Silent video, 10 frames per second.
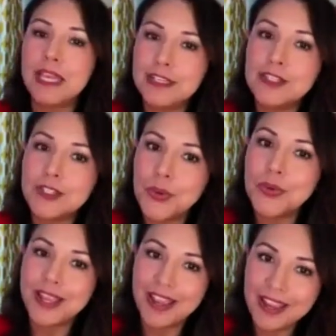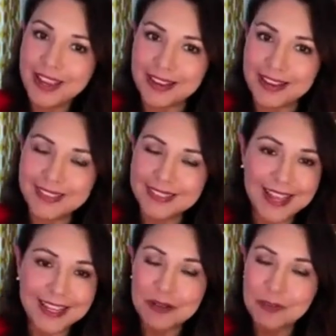then it's okay.
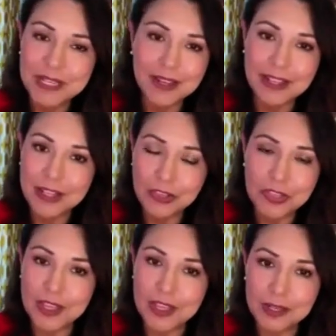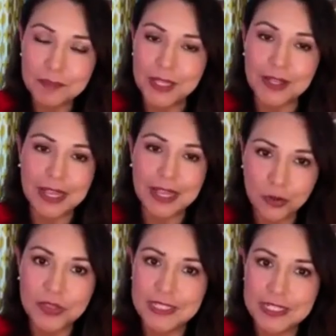That can be a healthy unplug, a
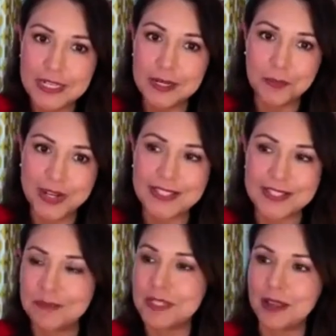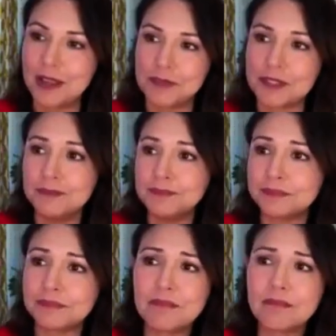healthy decompress sometimes.
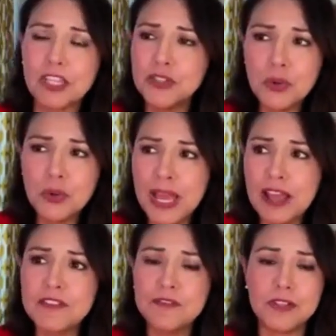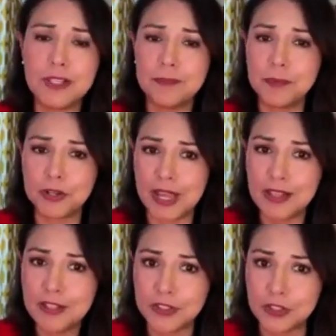You don't have to fill up your
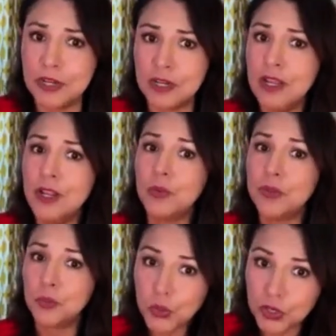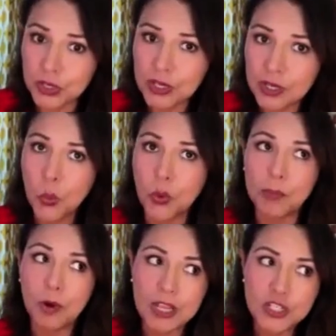calendar with work
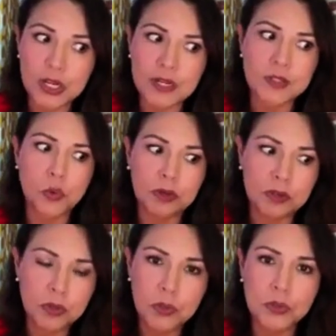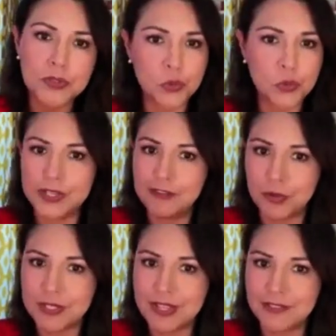or projects or goals
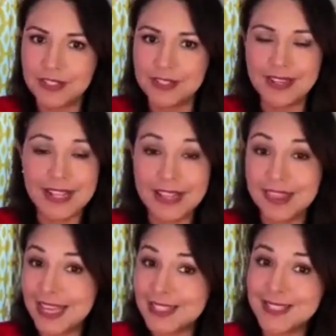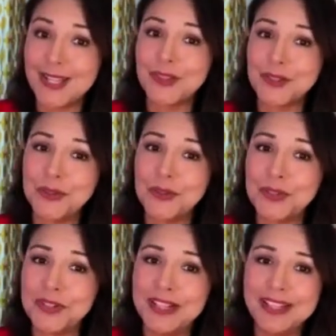24/7. That's not the
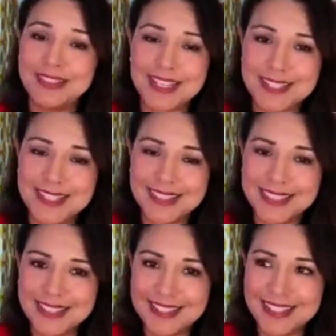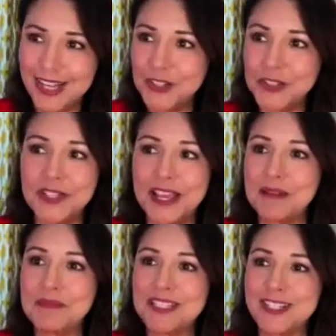goal. That's not the
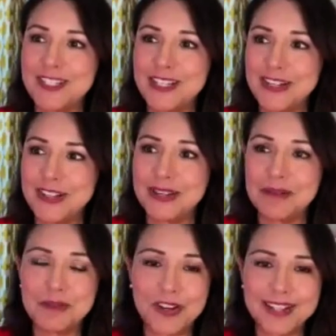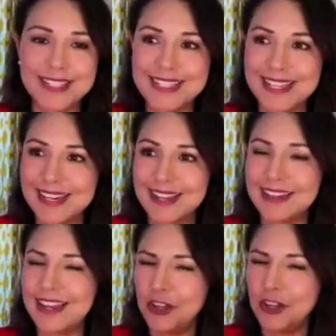underlying message here that I'm trying to get
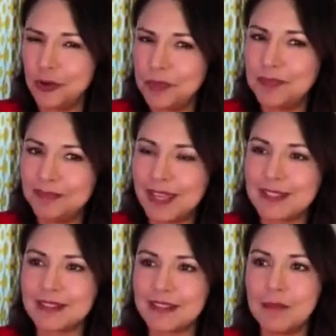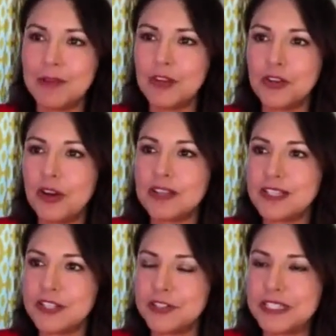at. I hope that's coming across
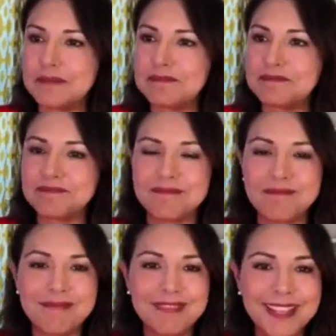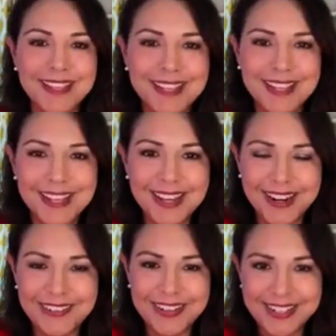clearly.
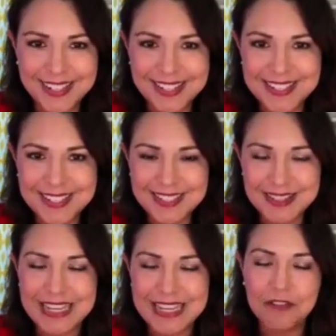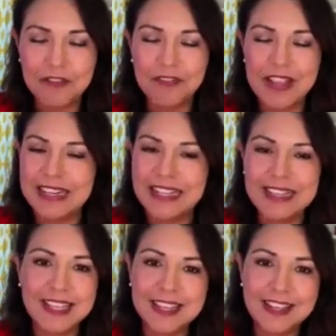All right, guys. If
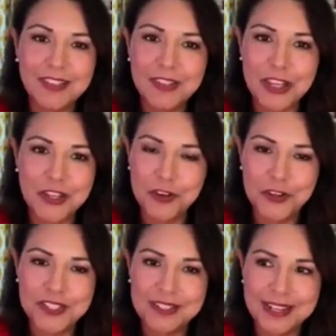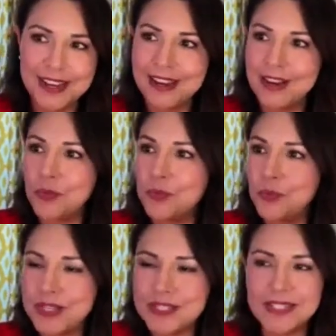anything that you've heard today
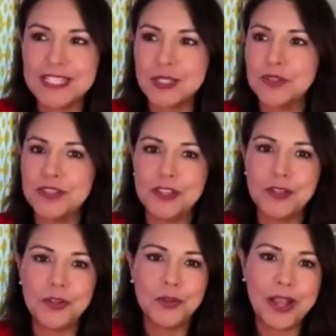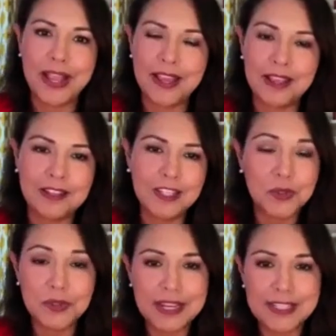resonates with you and
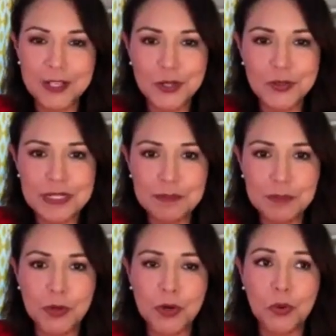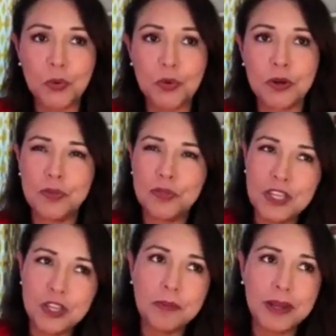you'd like to go deeper, or you
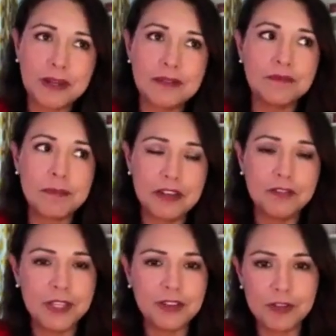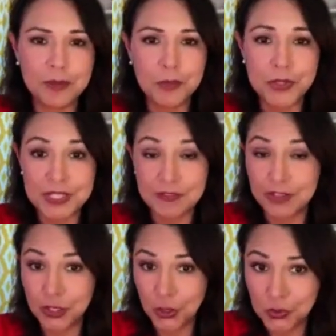think you might benefit from
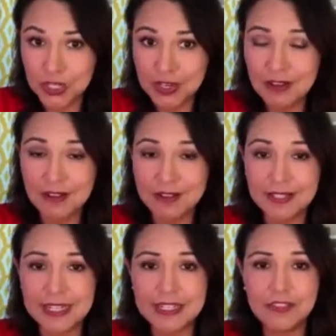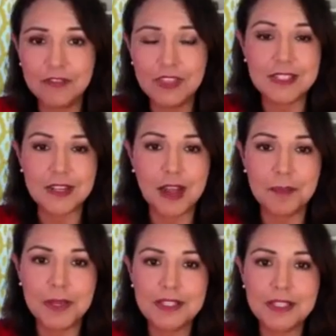receiving coaching on any of these
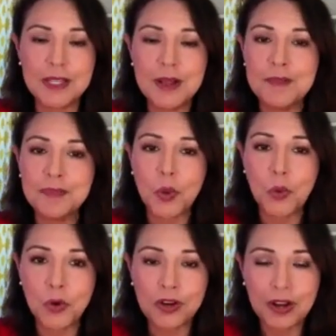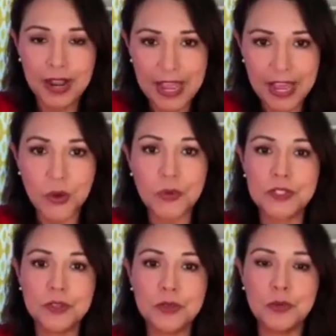topics, or how
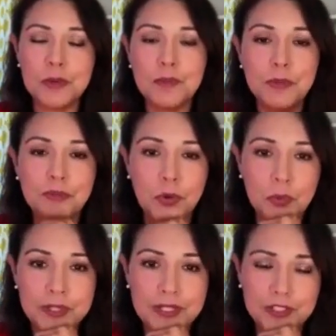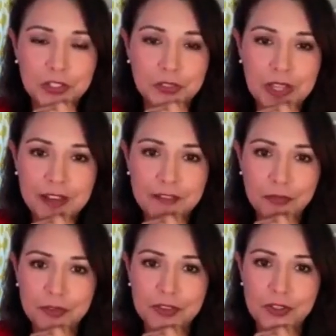to move forward in your
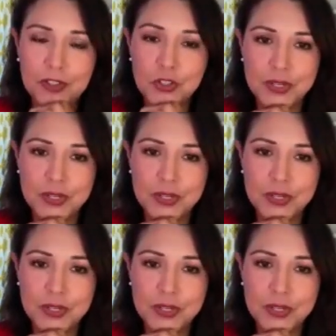life with good